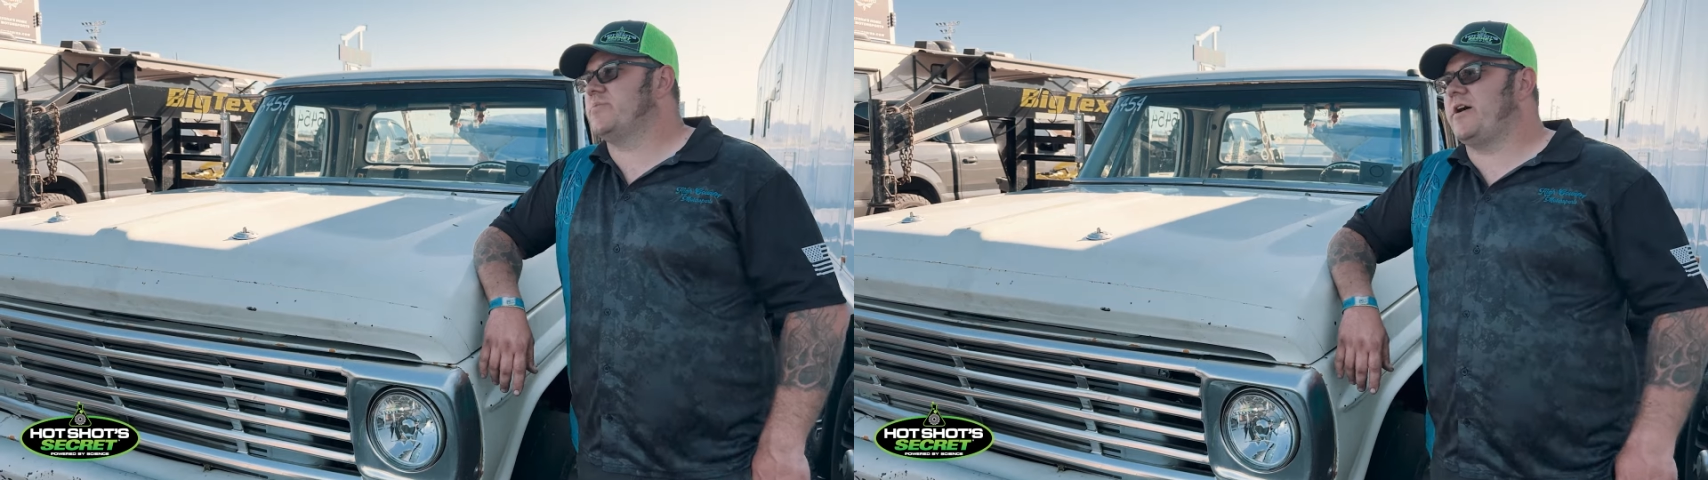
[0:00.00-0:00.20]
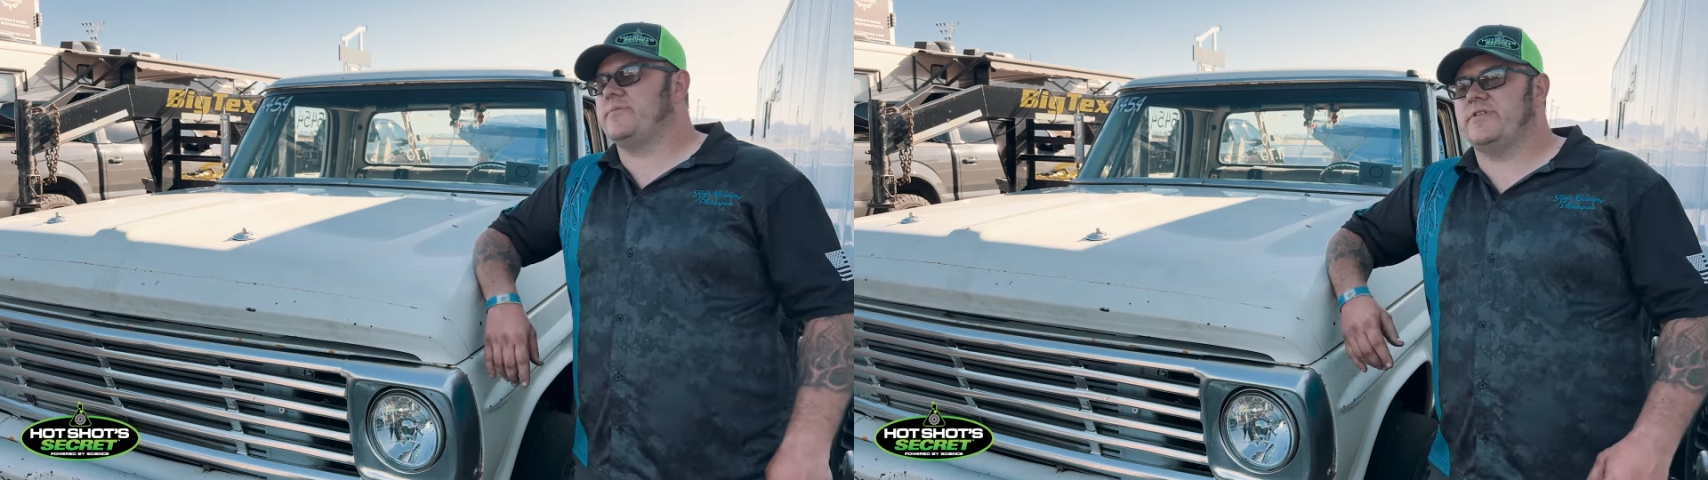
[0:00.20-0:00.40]

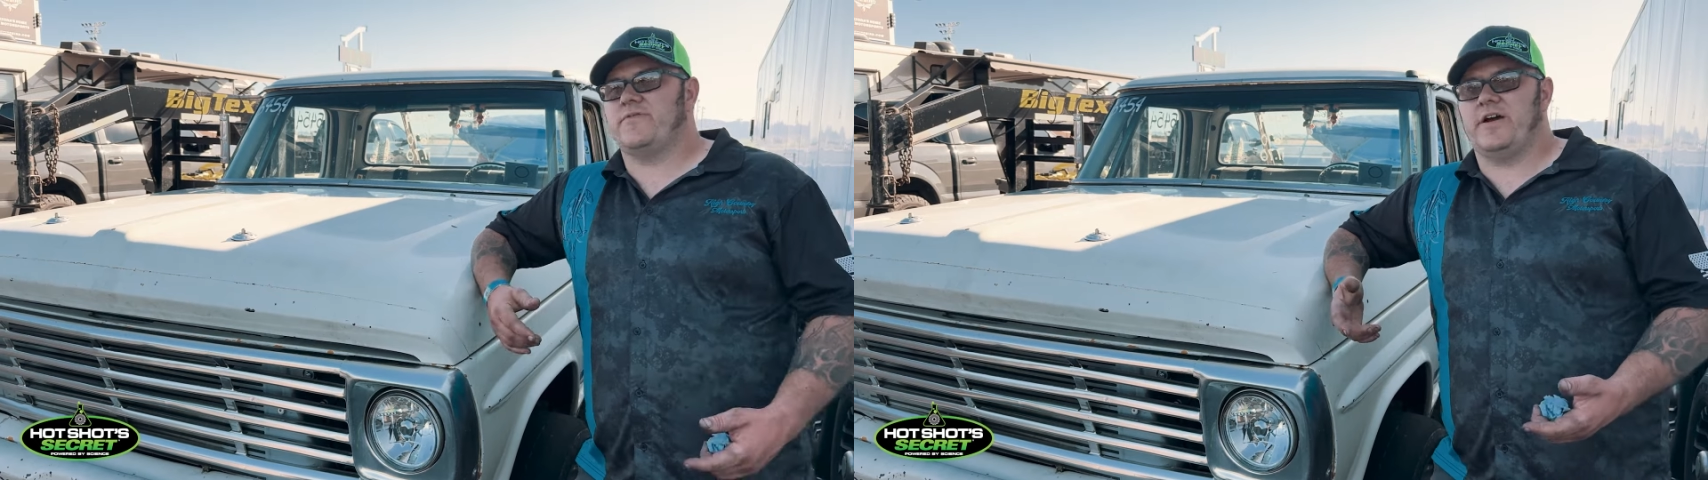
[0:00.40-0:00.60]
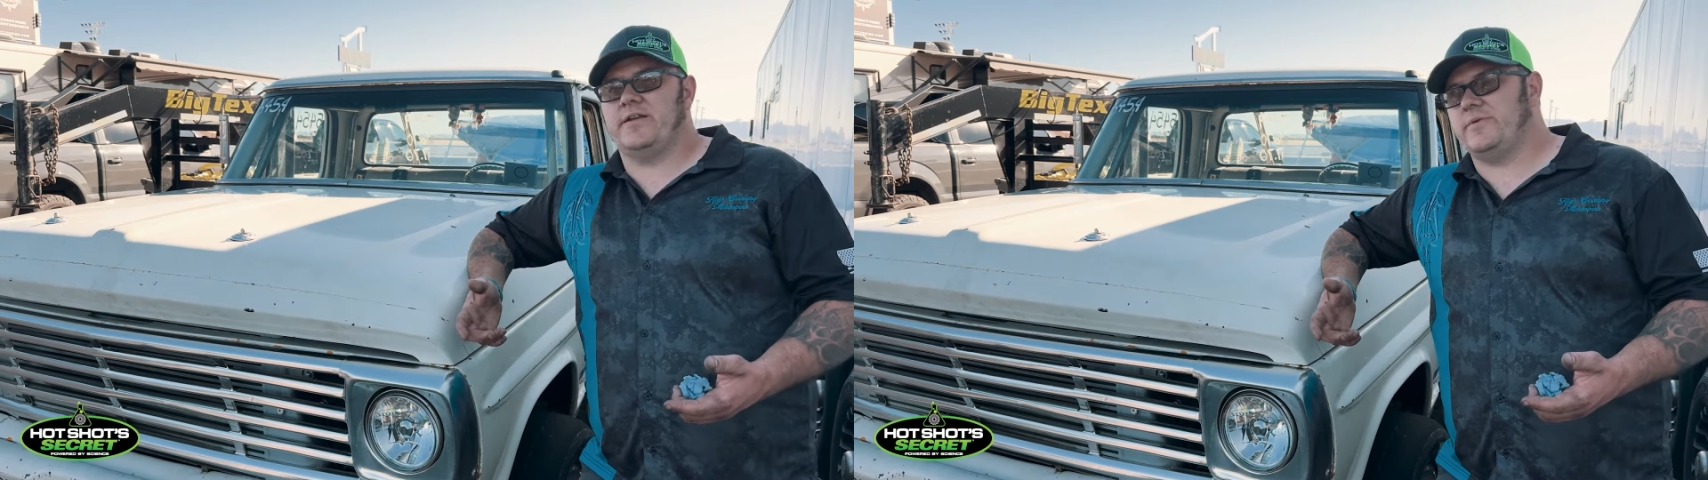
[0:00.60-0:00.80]
probably
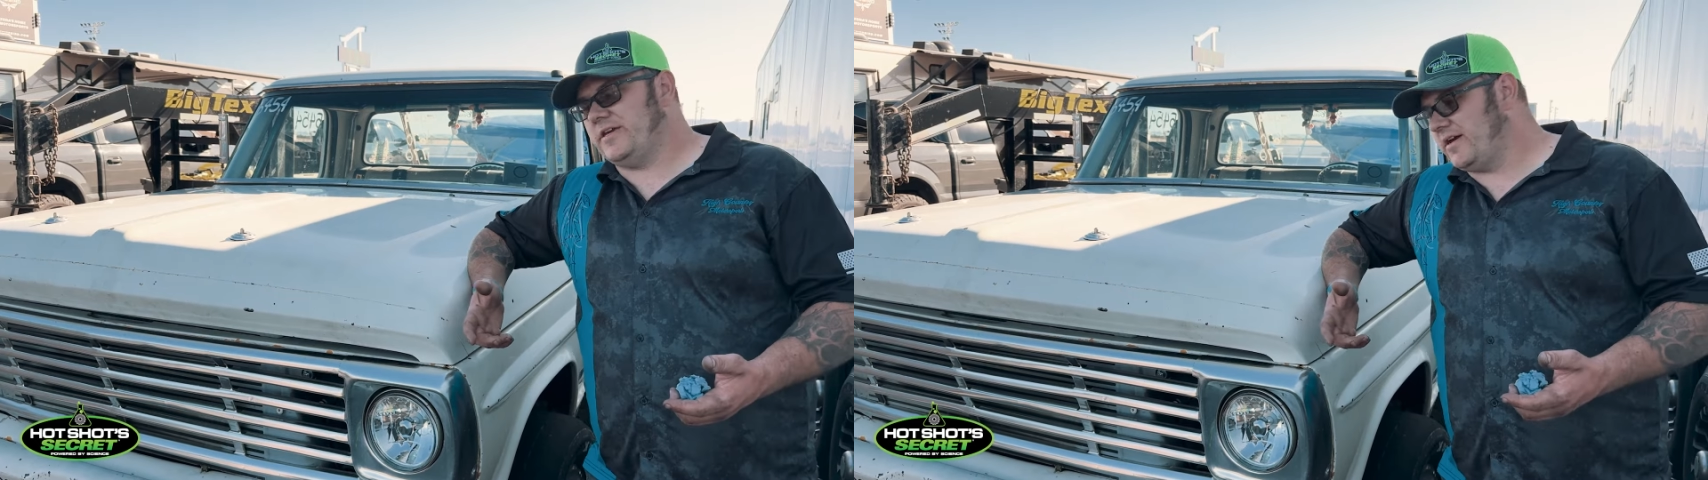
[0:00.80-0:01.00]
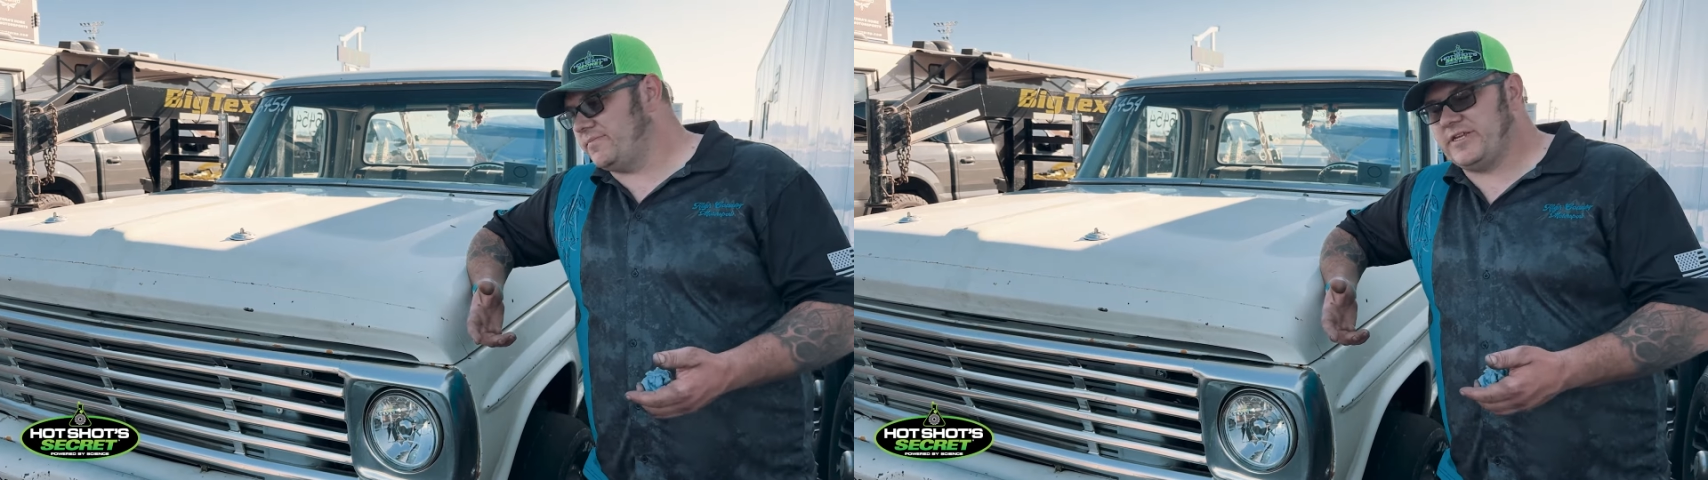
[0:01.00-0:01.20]
find
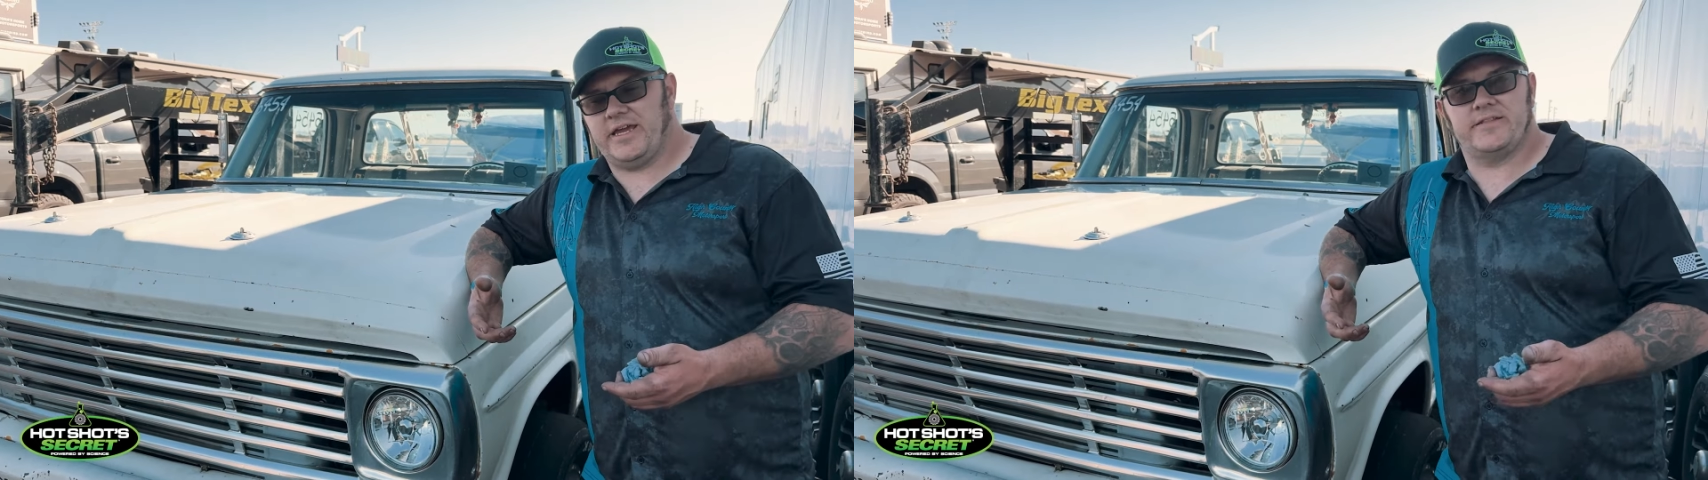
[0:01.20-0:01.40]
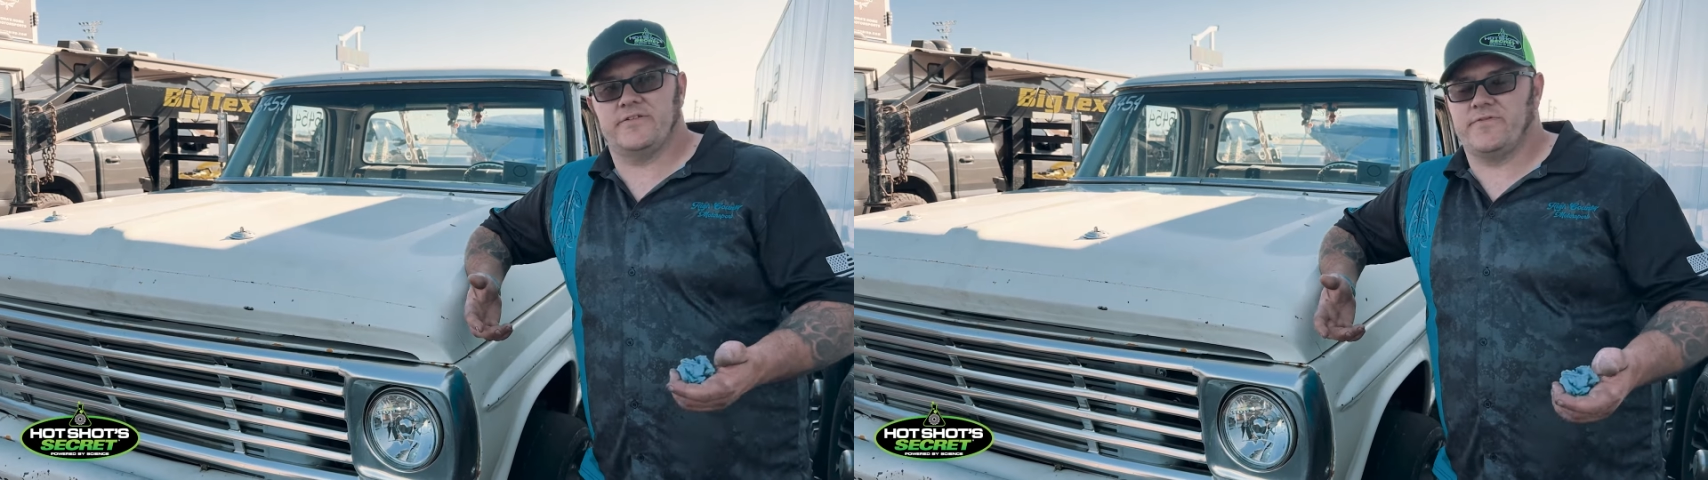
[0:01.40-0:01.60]
me, I'm Dan